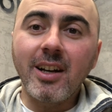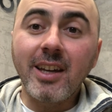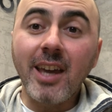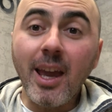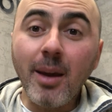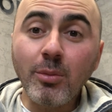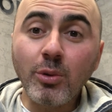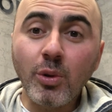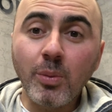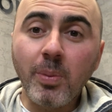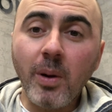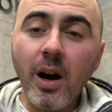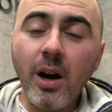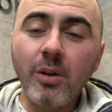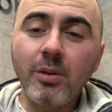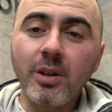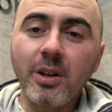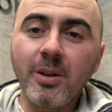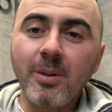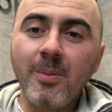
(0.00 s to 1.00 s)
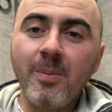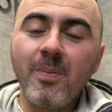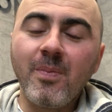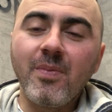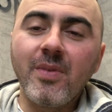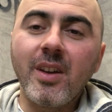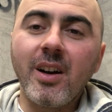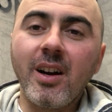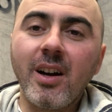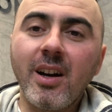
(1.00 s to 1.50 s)
came to power
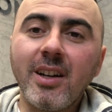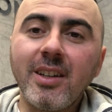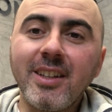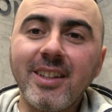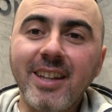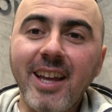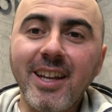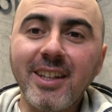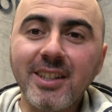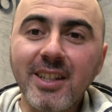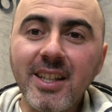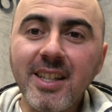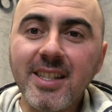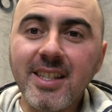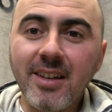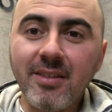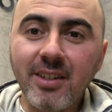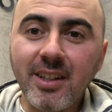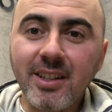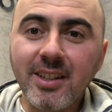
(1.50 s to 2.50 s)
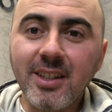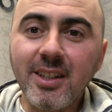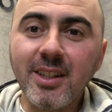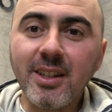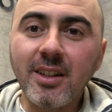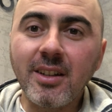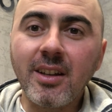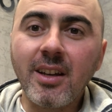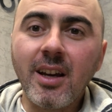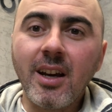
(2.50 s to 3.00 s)
in
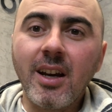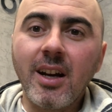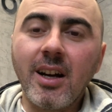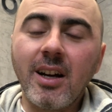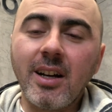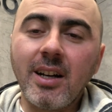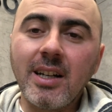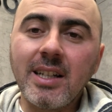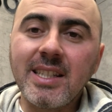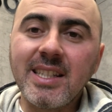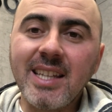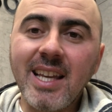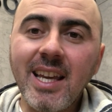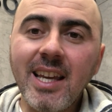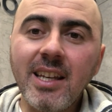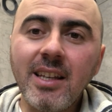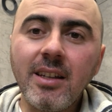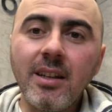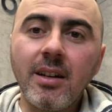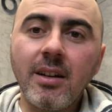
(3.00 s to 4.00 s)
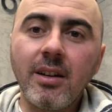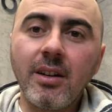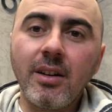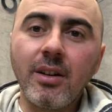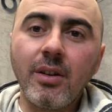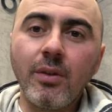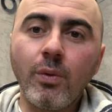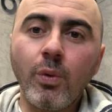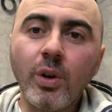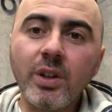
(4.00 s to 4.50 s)
1917, they
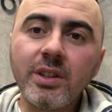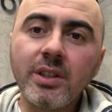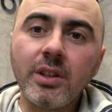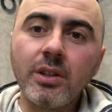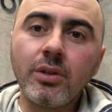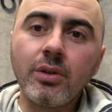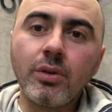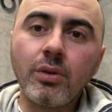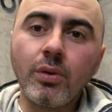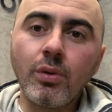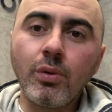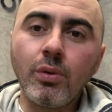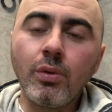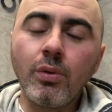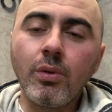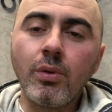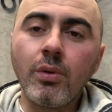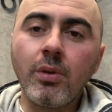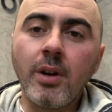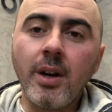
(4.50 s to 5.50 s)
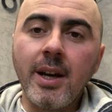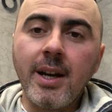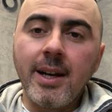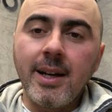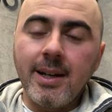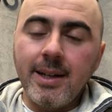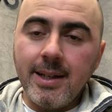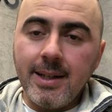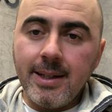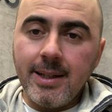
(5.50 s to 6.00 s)
wanted to
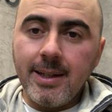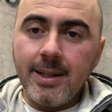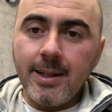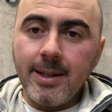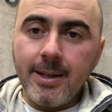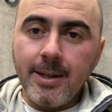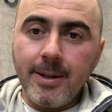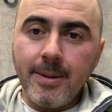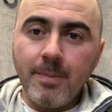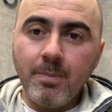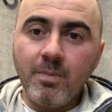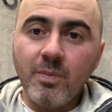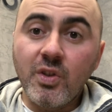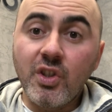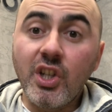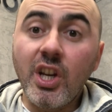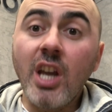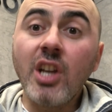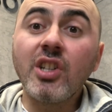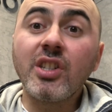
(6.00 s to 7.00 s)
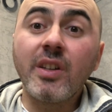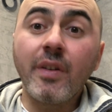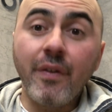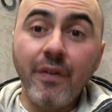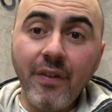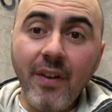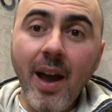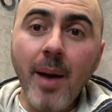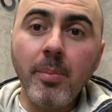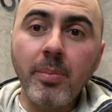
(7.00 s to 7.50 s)
change the
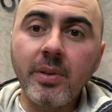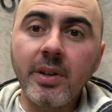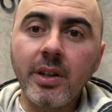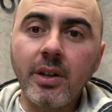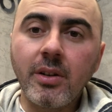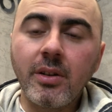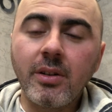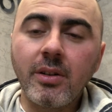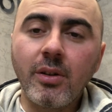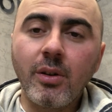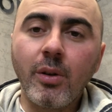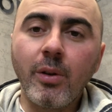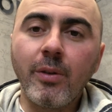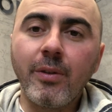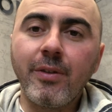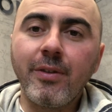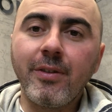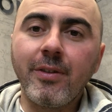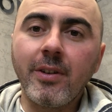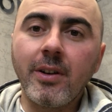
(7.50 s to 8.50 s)
fabric of